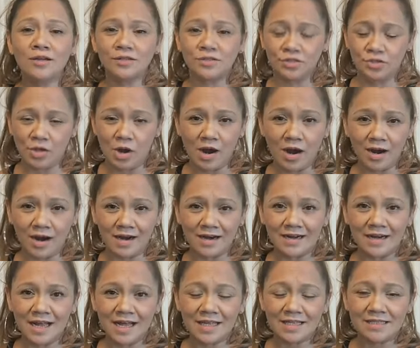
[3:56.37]

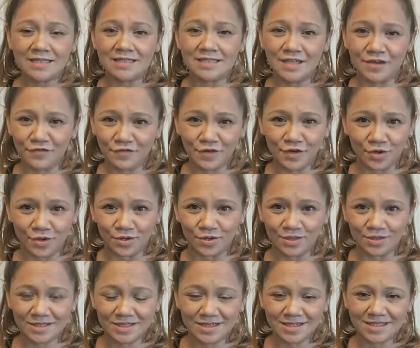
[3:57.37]
darn
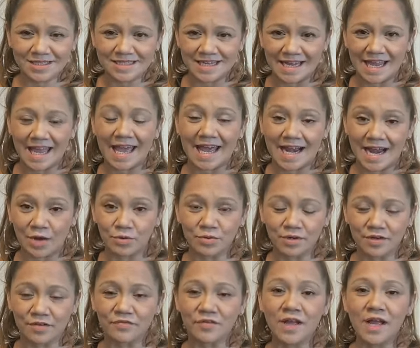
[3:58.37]
difficult to get out
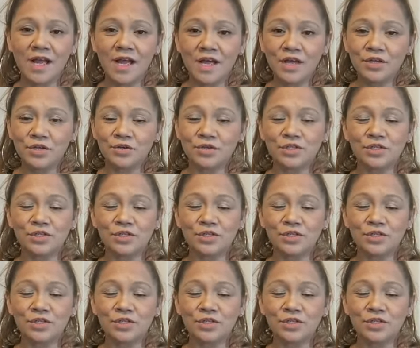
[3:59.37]
of you're